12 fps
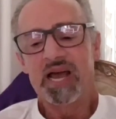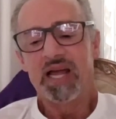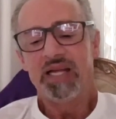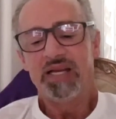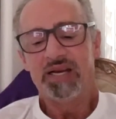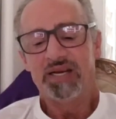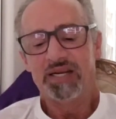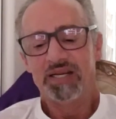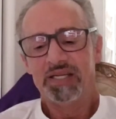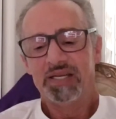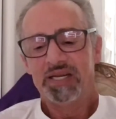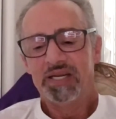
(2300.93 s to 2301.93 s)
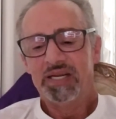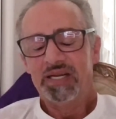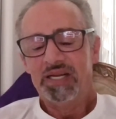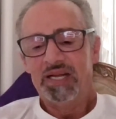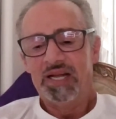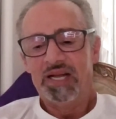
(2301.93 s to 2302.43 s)
I
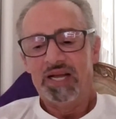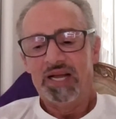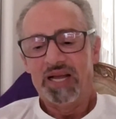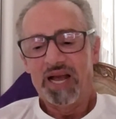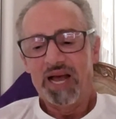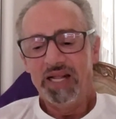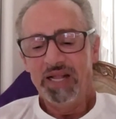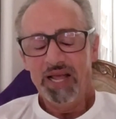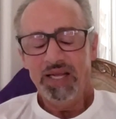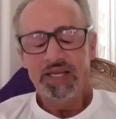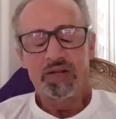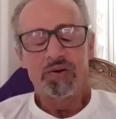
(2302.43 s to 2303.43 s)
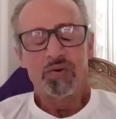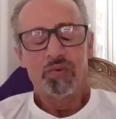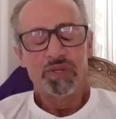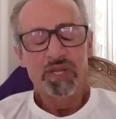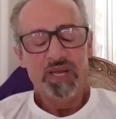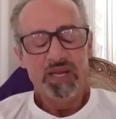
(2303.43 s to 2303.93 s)
like it.
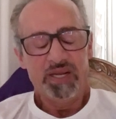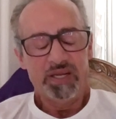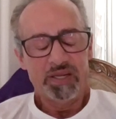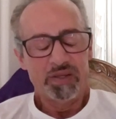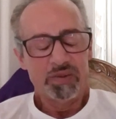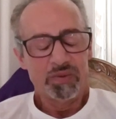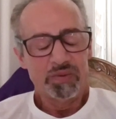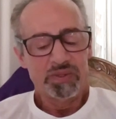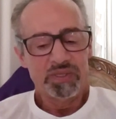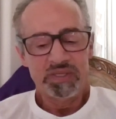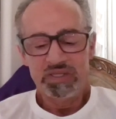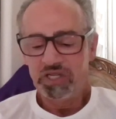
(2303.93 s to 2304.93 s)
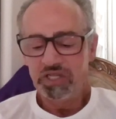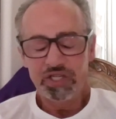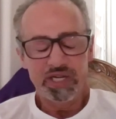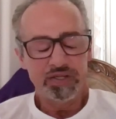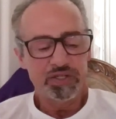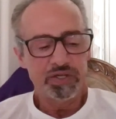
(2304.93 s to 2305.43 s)
Just
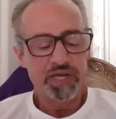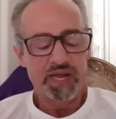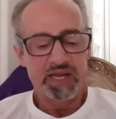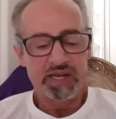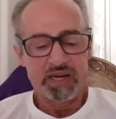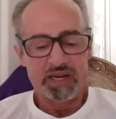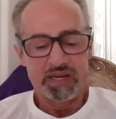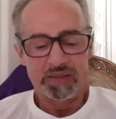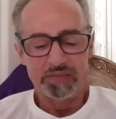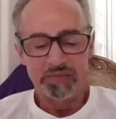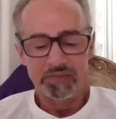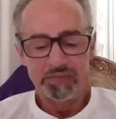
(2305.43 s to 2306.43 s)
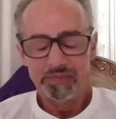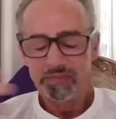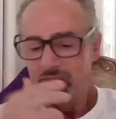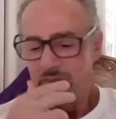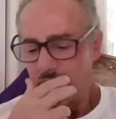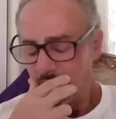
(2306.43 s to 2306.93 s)
yesterday,
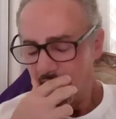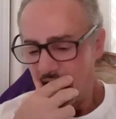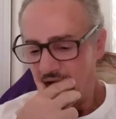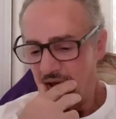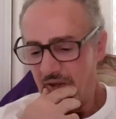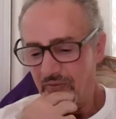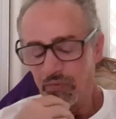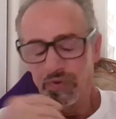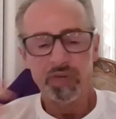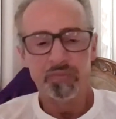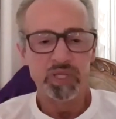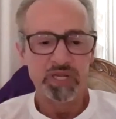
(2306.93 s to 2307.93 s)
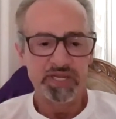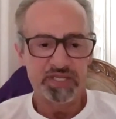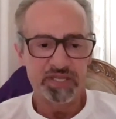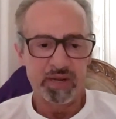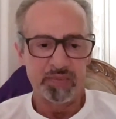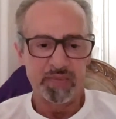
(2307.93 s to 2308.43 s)
when the police
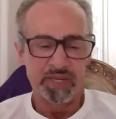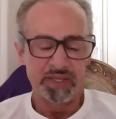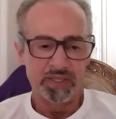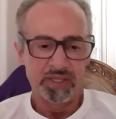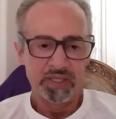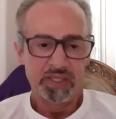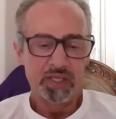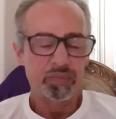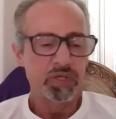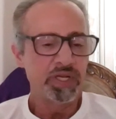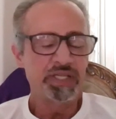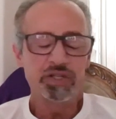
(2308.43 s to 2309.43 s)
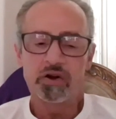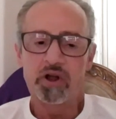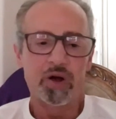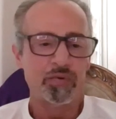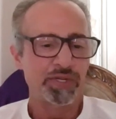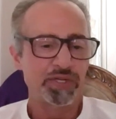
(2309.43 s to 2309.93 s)
come in, the police are
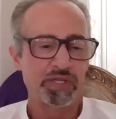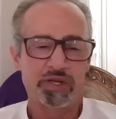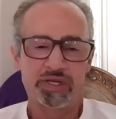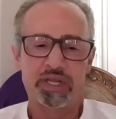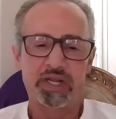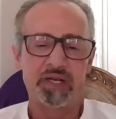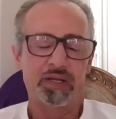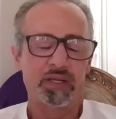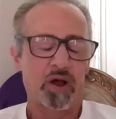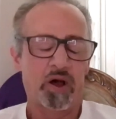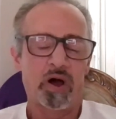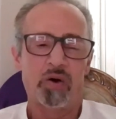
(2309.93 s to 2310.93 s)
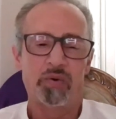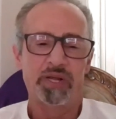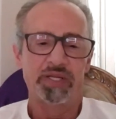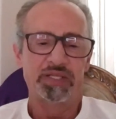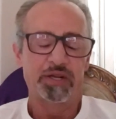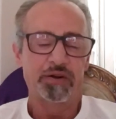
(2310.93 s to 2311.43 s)
always looking,
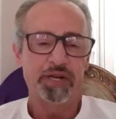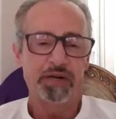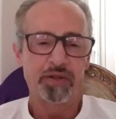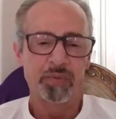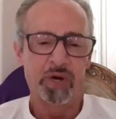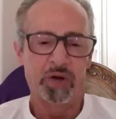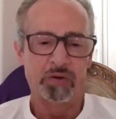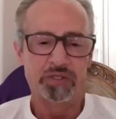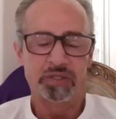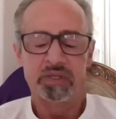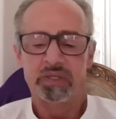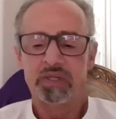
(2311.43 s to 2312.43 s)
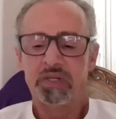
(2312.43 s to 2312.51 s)
always. They're here the most.